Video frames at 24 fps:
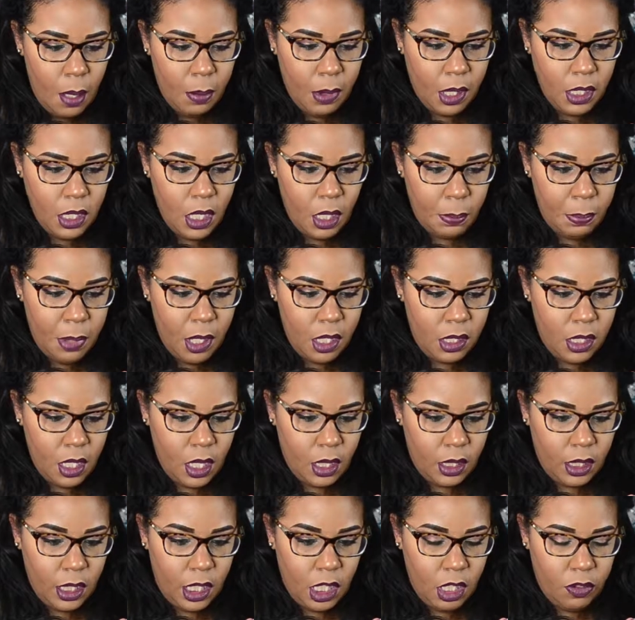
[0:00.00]
I'm gonna put the
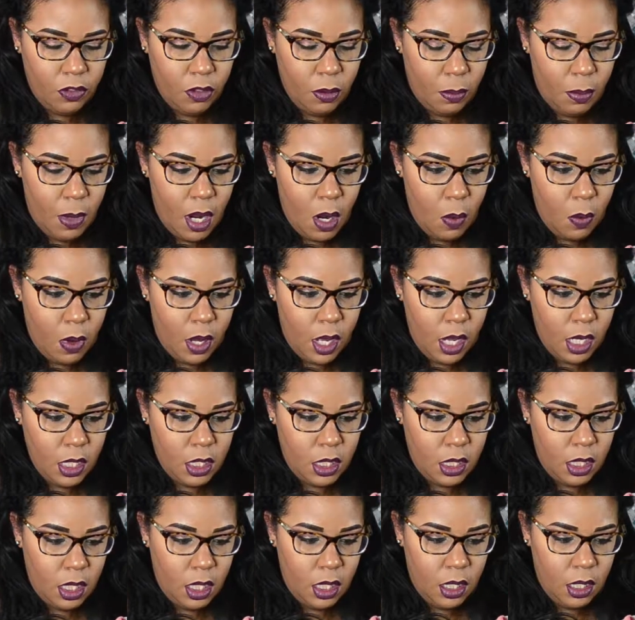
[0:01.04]
link for my
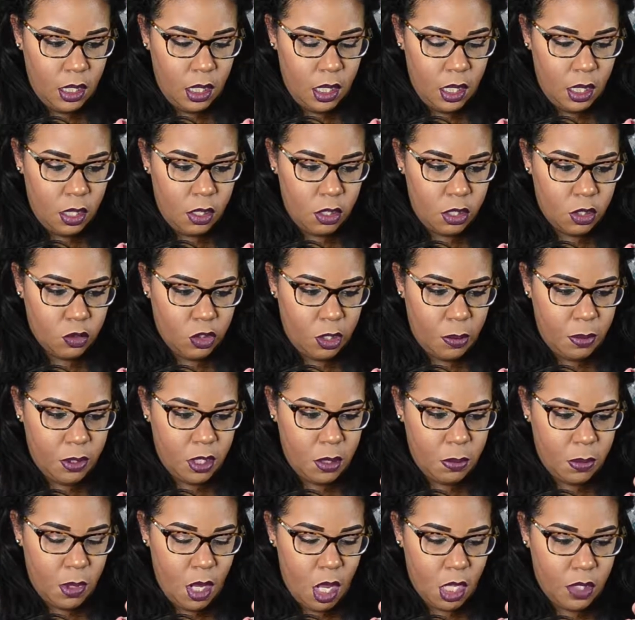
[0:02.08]
watch in the
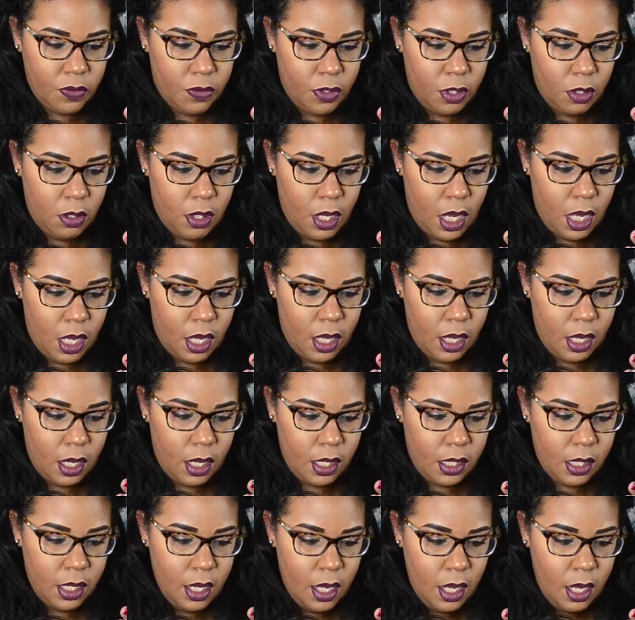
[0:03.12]
description box for you
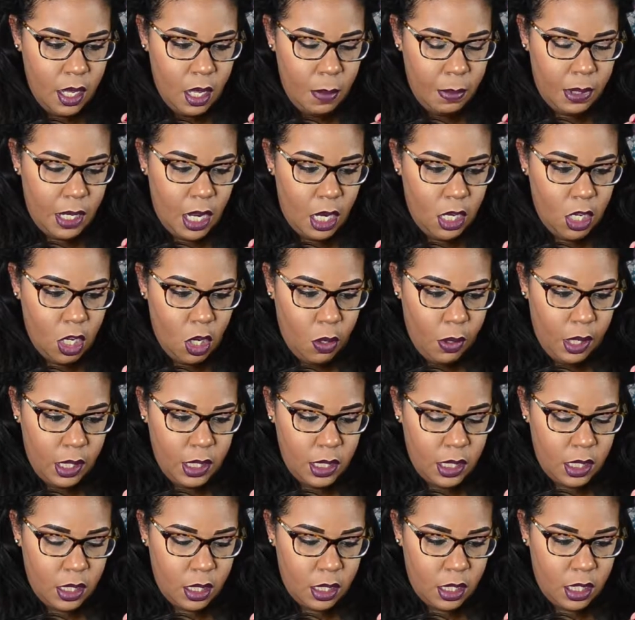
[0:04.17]
guys, but I know
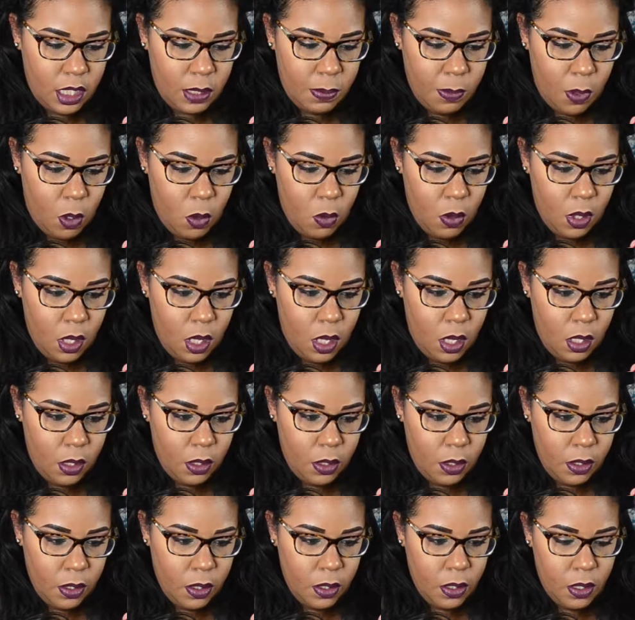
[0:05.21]
it's the smoke
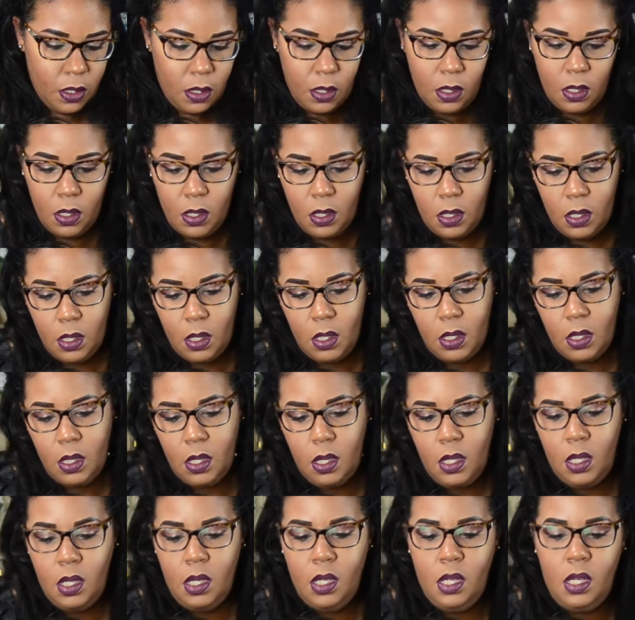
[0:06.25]
color,
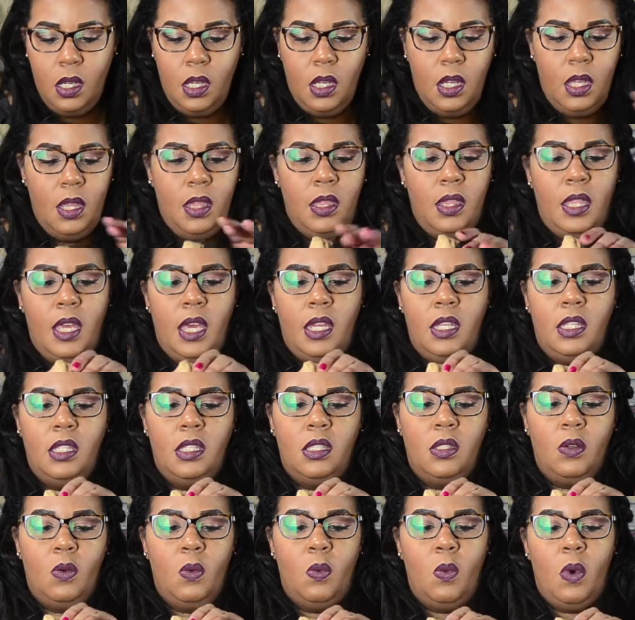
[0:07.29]
and that is
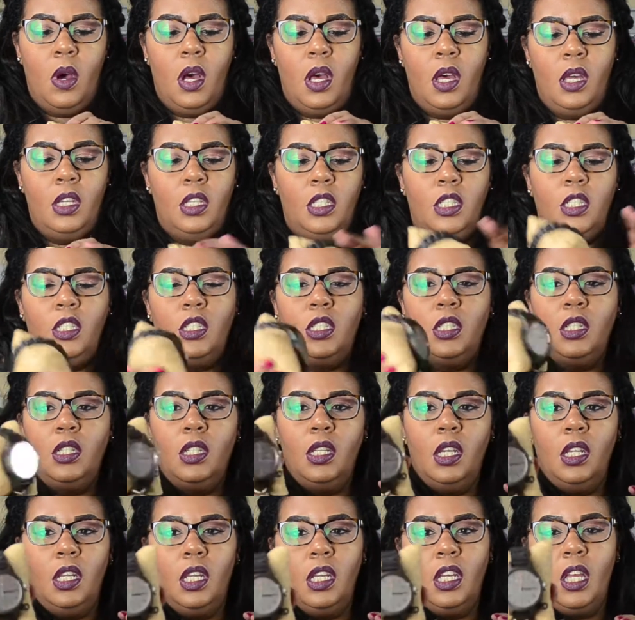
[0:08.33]
the watch,
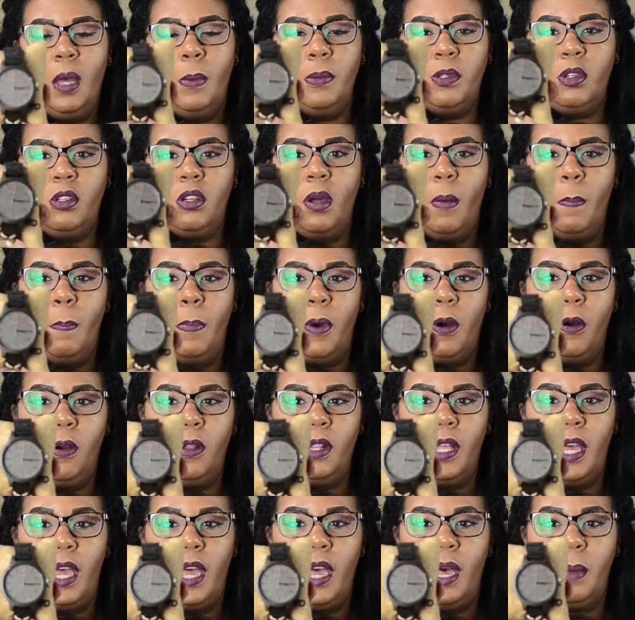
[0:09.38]
and it comes on a
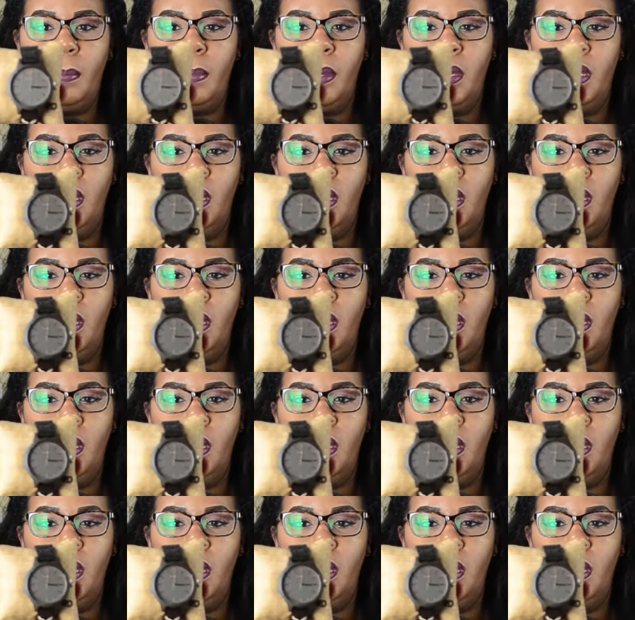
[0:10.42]
burlap